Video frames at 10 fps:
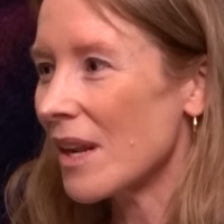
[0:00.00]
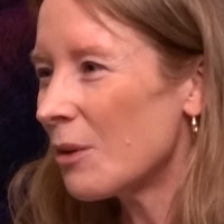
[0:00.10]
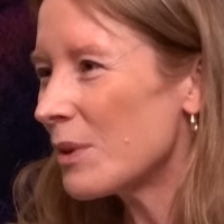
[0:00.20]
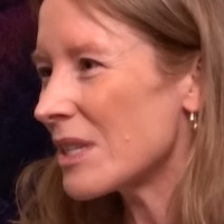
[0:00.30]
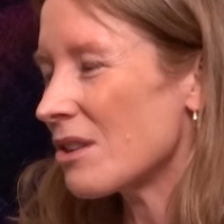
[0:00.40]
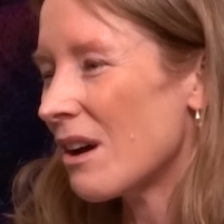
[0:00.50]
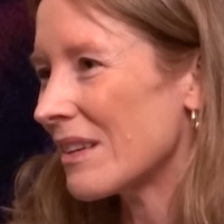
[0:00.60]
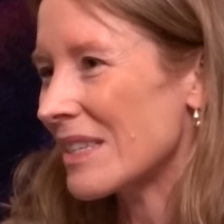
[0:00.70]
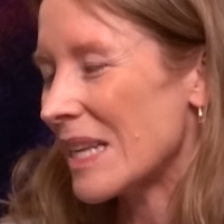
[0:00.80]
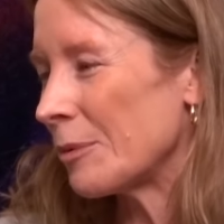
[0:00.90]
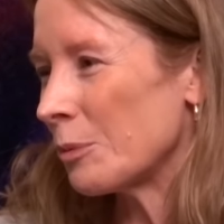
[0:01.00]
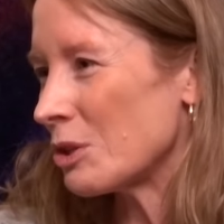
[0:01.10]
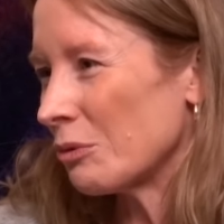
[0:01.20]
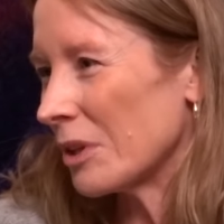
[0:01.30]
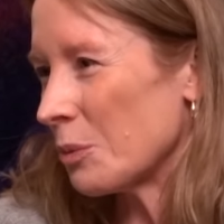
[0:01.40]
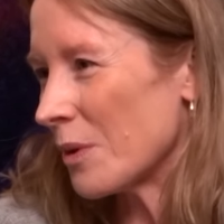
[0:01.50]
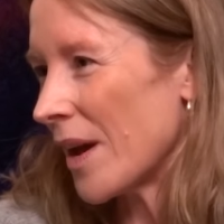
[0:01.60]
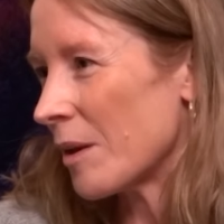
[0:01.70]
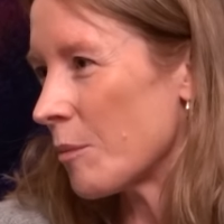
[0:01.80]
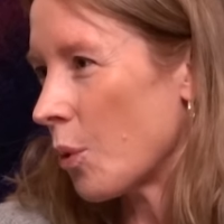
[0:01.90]
And I always thought like supplements really weren't
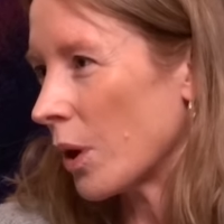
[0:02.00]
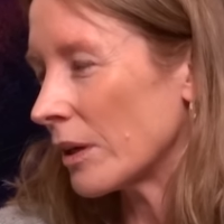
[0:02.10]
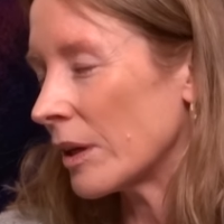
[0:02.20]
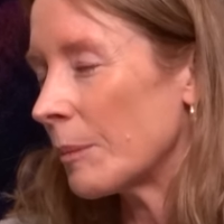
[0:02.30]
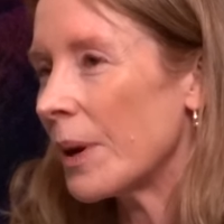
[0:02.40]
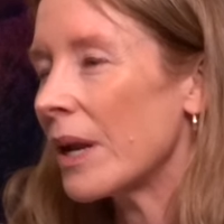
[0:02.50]
that important.